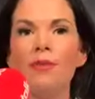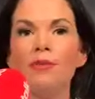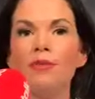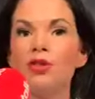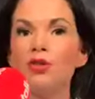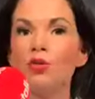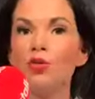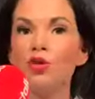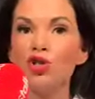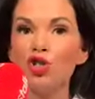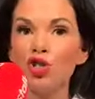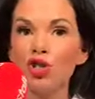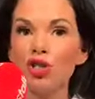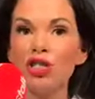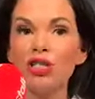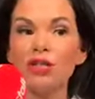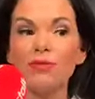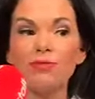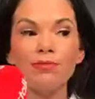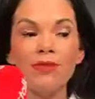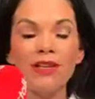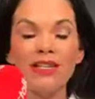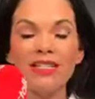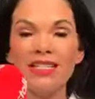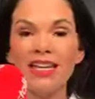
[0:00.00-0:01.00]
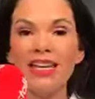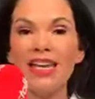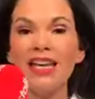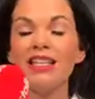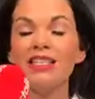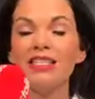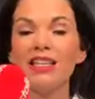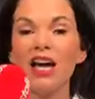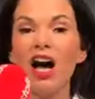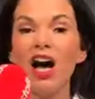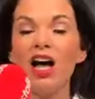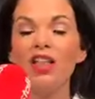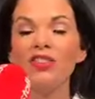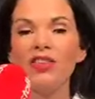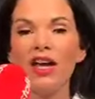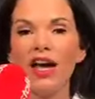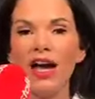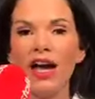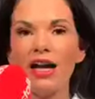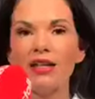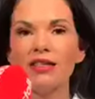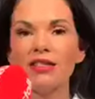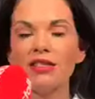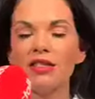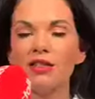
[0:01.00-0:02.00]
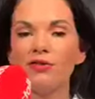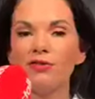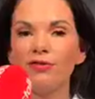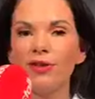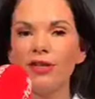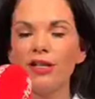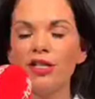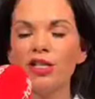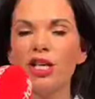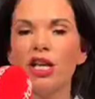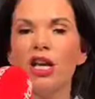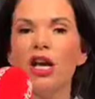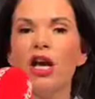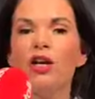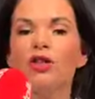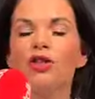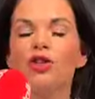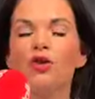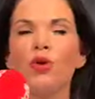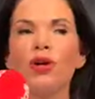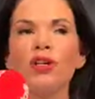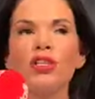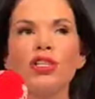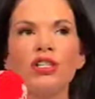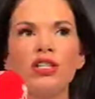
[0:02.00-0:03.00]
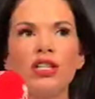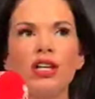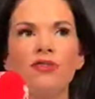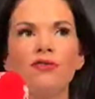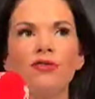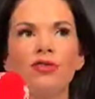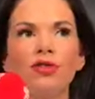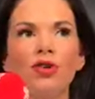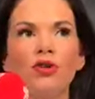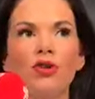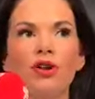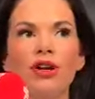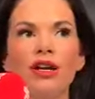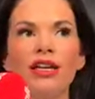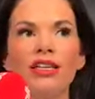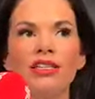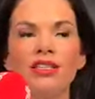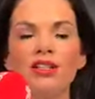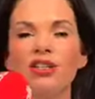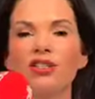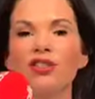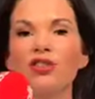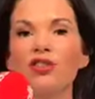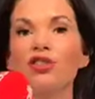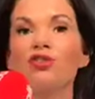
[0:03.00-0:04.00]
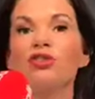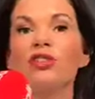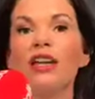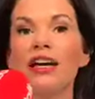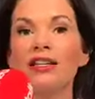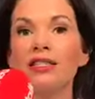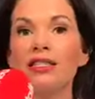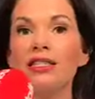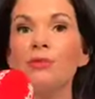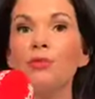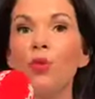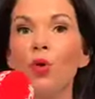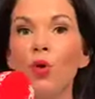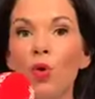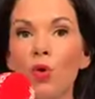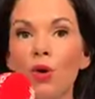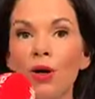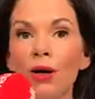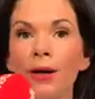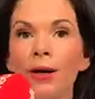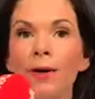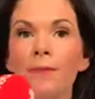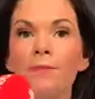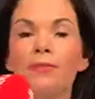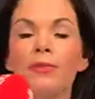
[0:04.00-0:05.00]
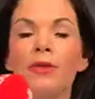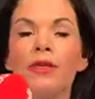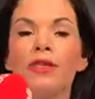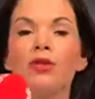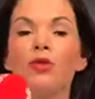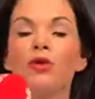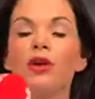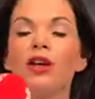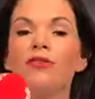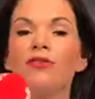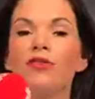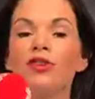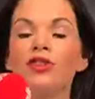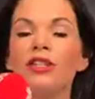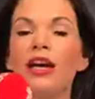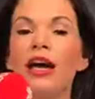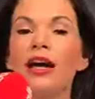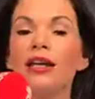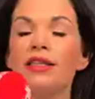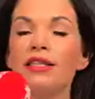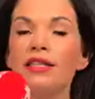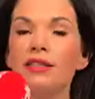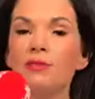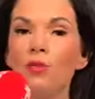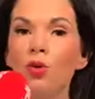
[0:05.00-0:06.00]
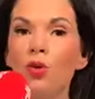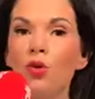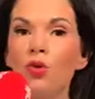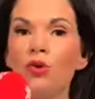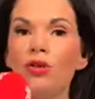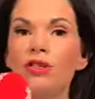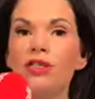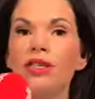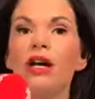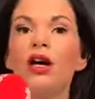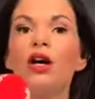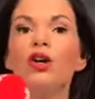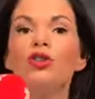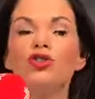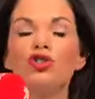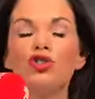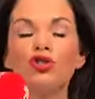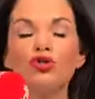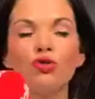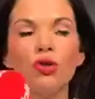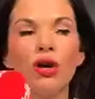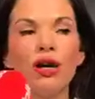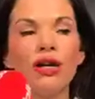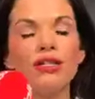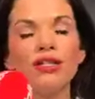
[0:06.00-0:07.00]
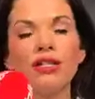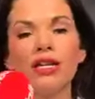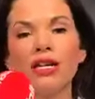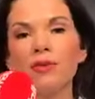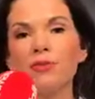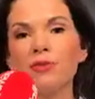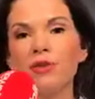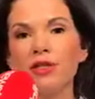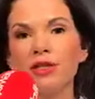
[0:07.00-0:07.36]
So it just maintains on the hands and the feet. The question I have for Laura is, does her dad smoke? So if her dad smokes, try to get him